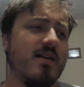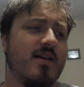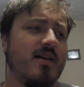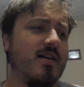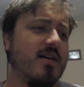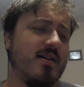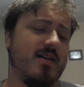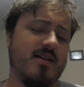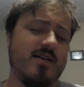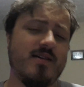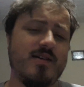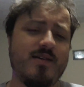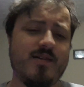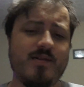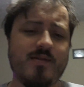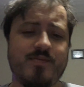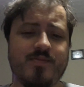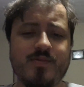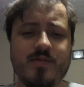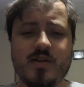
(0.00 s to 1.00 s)

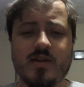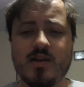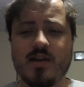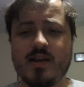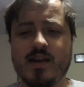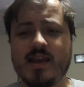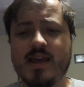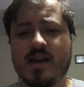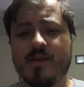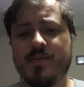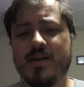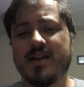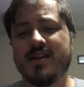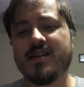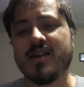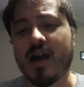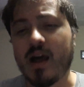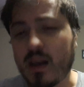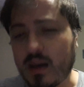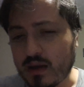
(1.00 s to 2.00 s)
can get a
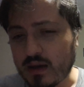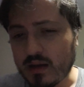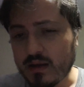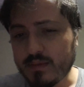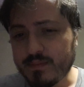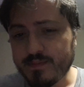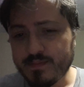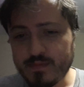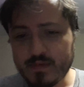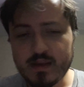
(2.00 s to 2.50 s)
bit dull,